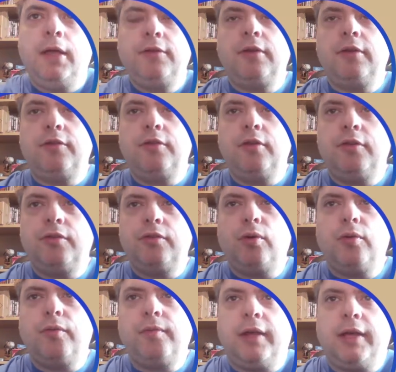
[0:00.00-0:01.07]
So it's
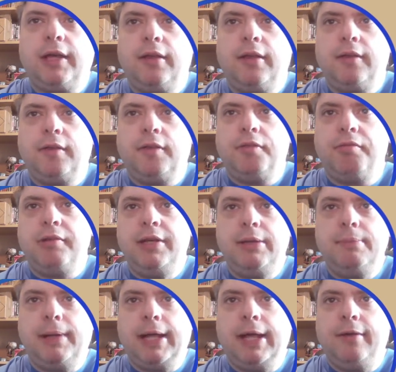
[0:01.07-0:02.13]
sort of like a
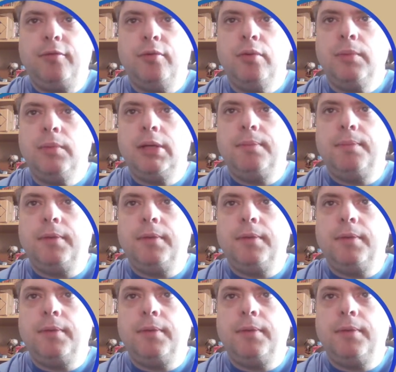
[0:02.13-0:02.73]
3D platformer,